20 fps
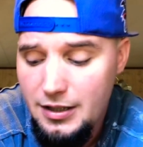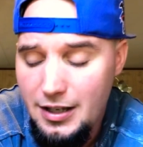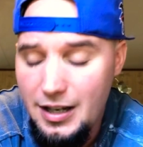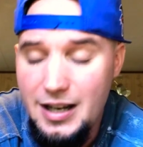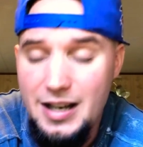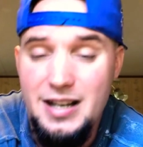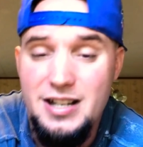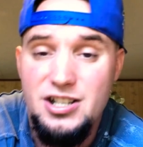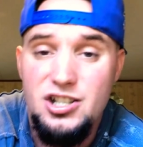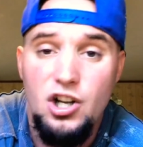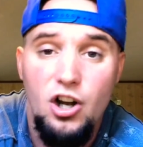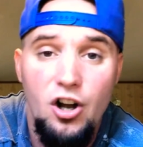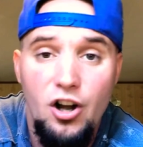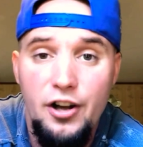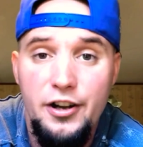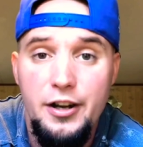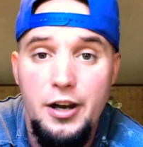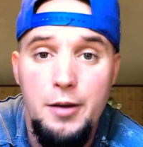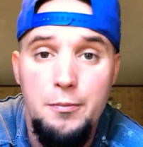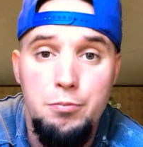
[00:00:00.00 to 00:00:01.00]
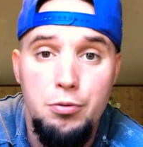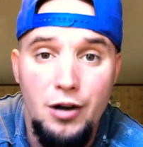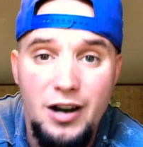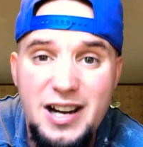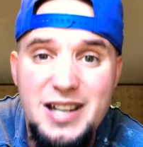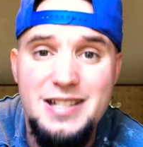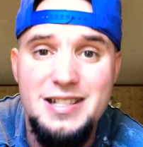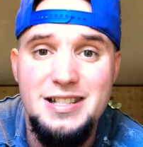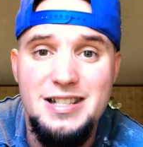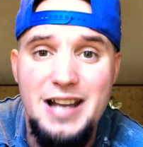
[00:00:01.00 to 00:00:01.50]
It is called a
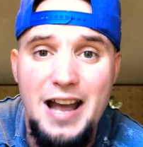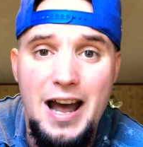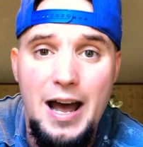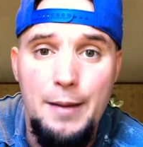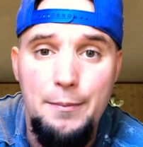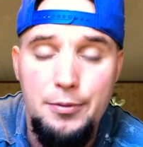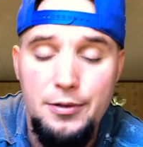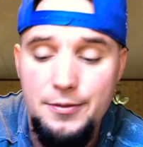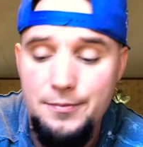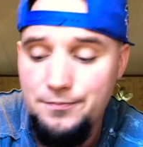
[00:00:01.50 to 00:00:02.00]
brain zap.